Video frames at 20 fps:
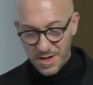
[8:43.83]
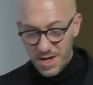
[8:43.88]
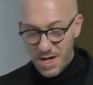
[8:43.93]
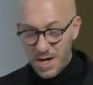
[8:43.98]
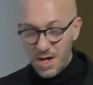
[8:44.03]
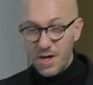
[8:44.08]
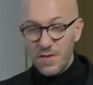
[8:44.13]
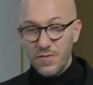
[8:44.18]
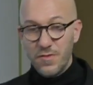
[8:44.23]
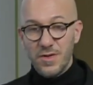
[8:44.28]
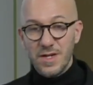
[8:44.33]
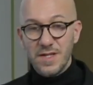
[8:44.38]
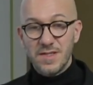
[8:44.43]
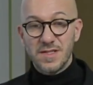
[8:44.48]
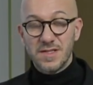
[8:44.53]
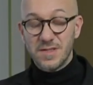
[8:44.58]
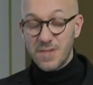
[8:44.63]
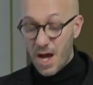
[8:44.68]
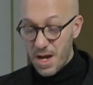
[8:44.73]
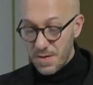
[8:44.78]
for its
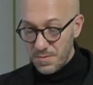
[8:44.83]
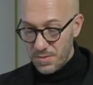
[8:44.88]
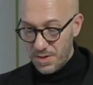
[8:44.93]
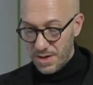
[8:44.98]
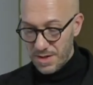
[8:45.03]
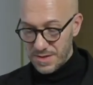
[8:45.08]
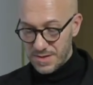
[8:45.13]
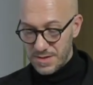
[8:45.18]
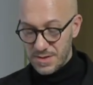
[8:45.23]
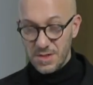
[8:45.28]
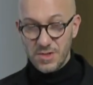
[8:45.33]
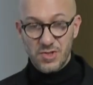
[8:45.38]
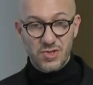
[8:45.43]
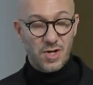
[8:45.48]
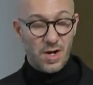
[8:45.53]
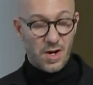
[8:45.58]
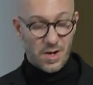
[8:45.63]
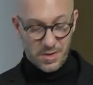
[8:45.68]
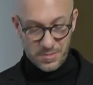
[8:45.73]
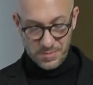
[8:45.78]
timeless
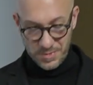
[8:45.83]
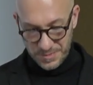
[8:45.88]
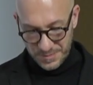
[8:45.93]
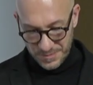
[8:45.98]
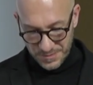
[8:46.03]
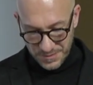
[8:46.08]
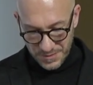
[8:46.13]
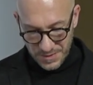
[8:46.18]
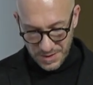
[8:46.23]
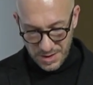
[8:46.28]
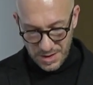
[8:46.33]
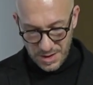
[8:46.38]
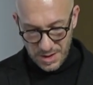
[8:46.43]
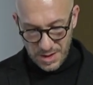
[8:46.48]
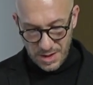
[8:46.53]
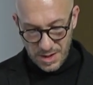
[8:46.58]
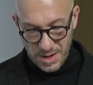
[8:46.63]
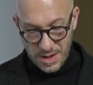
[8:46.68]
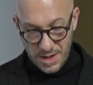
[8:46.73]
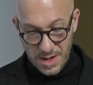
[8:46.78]
charm.
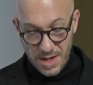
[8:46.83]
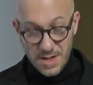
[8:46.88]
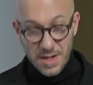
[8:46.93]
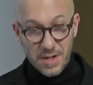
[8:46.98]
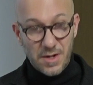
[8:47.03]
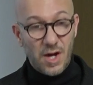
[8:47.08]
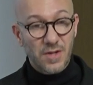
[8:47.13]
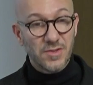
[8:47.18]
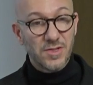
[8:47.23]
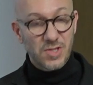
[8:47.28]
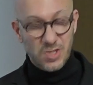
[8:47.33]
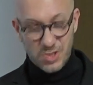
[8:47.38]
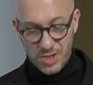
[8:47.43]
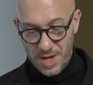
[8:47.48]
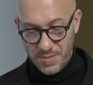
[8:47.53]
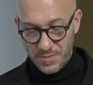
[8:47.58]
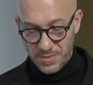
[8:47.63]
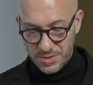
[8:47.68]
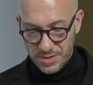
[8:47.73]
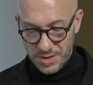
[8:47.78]
In another
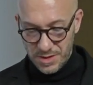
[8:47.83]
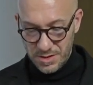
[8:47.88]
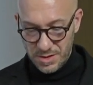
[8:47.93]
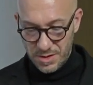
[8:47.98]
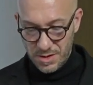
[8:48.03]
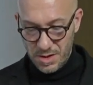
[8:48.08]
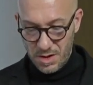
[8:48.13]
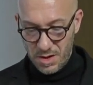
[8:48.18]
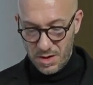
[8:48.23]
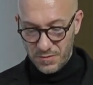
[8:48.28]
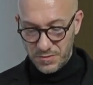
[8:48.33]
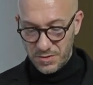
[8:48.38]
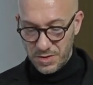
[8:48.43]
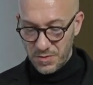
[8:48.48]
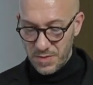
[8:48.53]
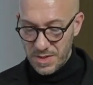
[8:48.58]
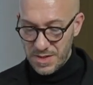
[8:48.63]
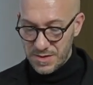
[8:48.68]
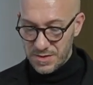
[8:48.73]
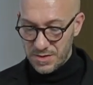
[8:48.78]
chapter of the
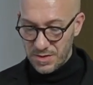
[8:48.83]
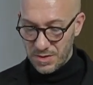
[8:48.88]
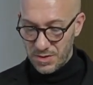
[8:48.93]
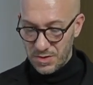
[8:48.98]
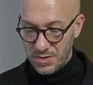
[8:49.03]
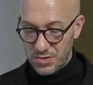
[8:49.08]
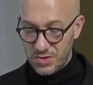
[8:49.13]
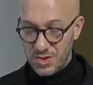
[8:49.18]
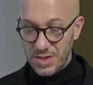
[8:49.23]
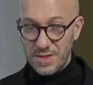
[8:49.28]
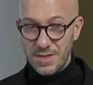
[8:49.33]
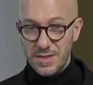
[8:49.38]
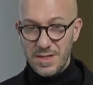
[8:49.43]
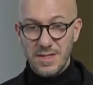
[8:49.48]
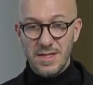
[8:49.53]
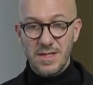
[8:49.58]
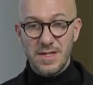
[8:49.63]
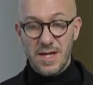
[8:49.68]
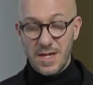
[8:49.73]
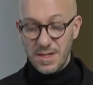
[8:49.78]
research
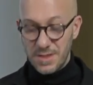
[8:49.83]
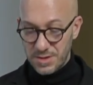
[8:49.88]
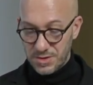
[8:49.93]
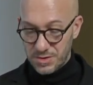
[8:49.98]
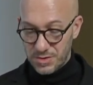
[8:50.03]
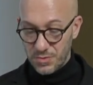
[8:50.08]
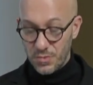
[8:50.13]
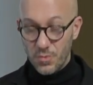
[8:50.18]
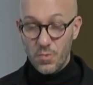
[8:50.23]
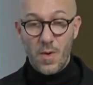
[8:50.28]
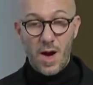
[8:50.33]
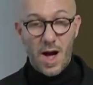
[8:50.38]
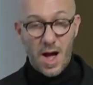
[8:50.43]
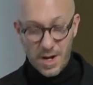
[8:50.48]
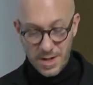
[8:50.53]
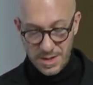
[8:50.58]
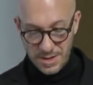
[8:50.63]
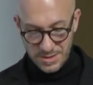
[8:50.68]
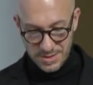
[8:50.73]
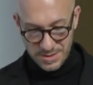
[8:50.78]
dedicated to
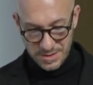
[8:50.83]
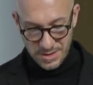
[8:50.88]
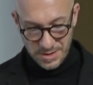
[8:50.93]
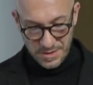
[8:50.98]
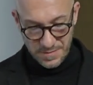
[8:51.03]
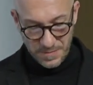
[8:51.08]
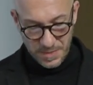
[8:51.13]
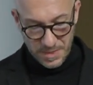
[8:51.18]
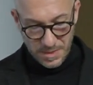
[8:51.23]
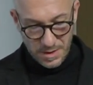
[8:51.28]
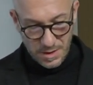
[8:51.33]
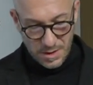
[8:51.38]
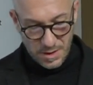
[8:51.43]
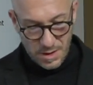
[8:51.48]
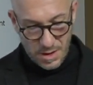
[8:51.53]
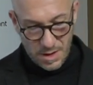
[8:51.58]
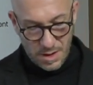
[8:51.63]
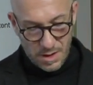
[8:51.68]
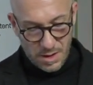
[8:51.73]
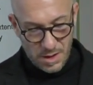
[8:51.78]
white,
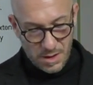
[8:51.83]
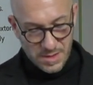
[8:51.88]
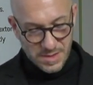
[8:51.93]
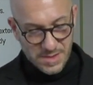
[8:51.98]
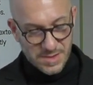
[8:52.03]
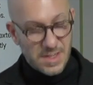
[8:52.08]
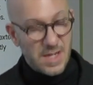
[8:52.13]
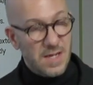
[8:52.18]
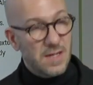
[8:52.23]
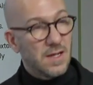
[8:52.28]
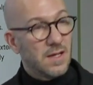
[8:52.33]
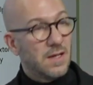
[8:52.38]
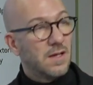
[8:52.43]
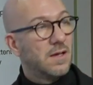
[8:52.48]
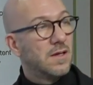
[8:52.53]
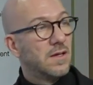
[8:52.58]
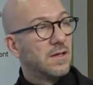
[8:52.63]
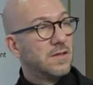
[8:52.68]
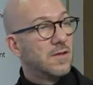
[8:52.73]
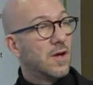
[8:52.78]
seen
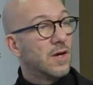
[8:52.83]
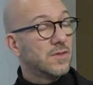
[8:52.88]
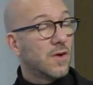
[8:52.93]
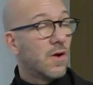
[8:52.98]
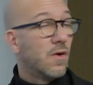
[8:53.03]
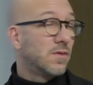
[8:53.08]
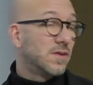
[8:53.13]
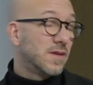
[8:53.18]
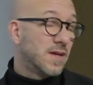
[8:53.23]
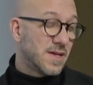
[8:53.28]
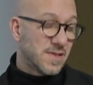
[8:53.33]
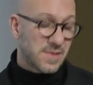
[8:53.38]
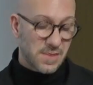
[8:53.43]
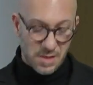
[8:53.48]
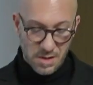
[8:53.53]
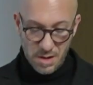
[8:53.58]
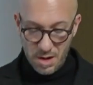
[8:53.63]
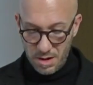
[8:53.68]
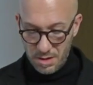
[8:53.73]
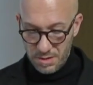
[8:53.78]
not only as a
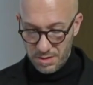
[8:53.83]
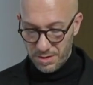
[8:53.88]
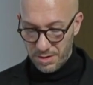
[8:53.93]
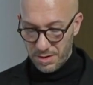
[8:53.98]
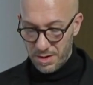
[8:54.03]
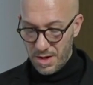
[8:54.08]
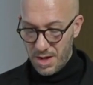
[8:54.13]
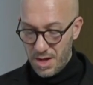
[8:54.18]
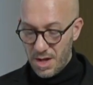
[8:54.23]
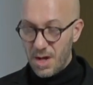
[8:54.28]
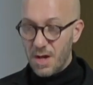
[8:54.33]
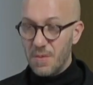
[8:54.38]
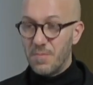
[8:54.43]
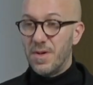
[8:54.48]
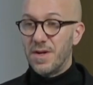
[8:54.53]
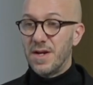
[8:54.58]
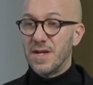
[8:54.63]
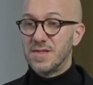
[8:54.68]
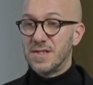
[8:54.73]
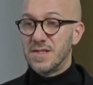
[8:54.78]
color, but
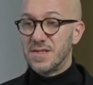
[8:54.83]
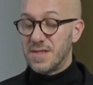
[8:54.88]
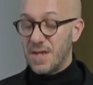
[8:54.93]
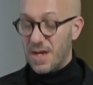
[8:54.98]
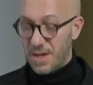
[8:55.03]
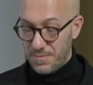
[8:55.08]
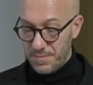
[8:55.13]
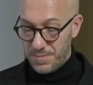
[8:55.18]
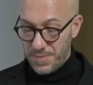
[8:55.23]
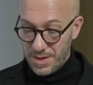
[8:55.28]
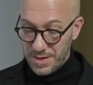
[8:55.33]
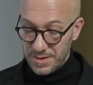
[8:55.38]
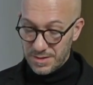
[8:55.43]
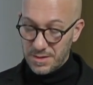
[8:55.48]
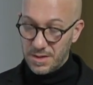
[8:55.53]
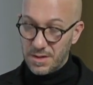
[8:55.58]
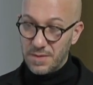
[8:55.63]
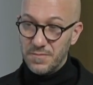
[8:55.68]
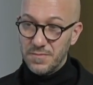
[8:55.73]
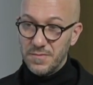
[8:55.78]

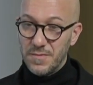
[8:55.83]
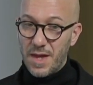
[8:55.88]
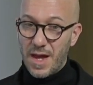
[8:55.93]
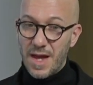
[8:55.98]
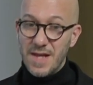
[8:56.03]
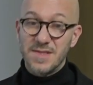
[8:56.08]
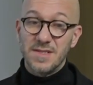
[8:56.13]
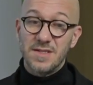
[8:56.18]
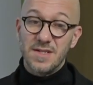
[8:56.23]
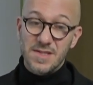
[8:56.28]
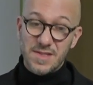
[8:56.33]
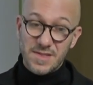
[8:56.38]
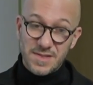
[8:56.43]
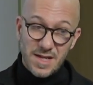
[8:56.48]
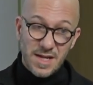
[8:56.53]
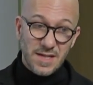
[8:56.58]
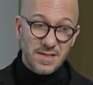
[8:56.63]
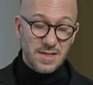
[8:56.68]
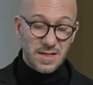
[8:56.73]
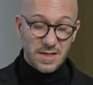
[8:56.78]
as an
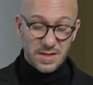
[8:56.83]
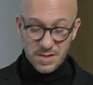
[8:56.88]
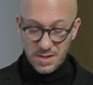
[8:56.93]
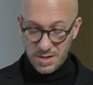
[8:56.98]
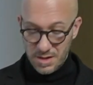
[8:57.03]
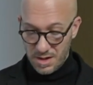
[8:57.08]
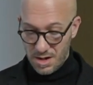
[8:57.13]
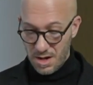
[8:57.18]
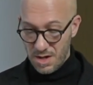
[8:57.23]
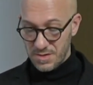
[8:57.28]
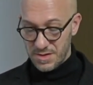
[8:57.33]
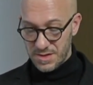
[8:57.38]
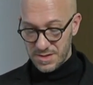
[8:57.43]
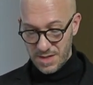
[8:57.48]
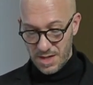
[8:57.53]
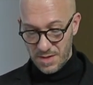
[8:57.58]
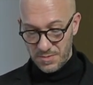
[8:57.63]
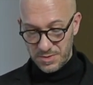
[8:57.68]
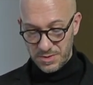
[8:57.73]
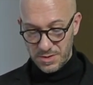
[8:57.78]
aesthetic
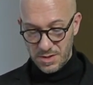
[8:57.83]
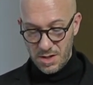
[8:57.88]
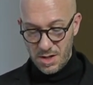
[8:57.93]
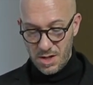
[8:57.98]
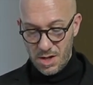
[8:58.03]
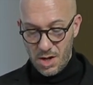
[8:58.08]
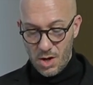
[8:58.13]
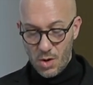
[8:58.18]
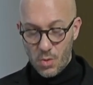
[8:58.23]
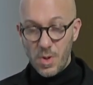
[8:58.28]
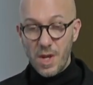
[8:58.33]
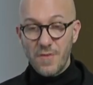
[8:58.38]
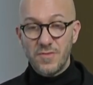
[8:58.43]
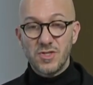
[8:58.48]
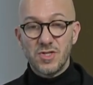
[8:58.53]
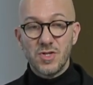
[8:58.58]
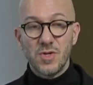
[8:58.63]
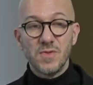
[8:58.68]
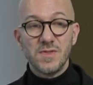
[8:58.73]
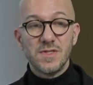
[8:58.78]
concept, we have
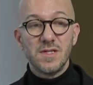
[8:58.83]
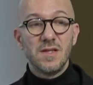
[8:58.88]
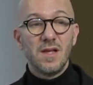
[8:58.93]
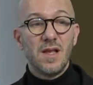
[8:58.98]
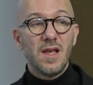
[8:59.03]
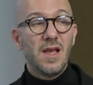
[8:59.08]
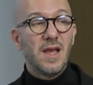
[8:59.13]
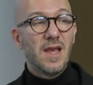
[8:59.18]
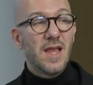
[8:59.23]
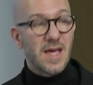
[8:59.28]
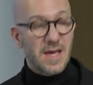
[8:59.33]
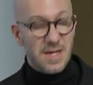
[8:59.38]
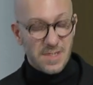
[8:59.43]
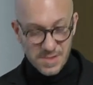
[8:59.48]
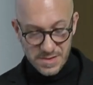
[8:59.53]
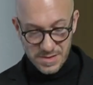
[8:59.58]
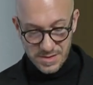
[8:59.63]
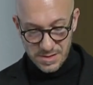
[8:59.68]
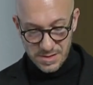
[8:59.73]
chosen lace